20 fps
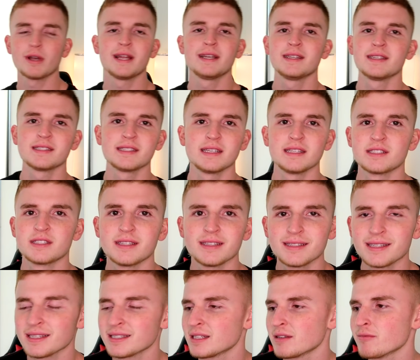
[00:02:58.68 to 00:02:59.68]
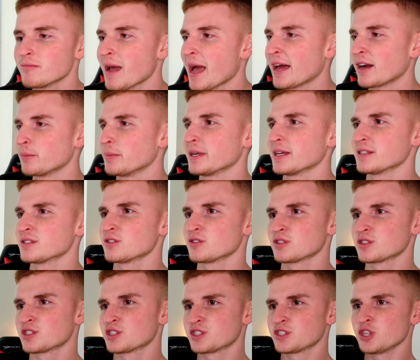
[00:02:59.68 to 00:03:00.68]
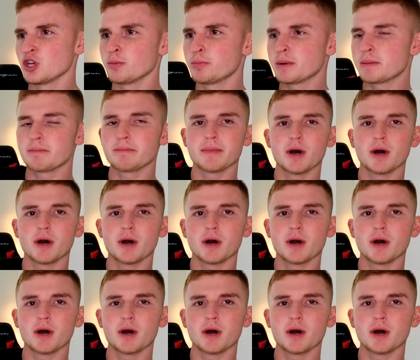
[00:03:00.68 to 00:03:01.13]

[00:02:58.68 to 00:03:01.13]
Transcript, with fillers: Train doesn't, it, doesn't even matter because there's stupid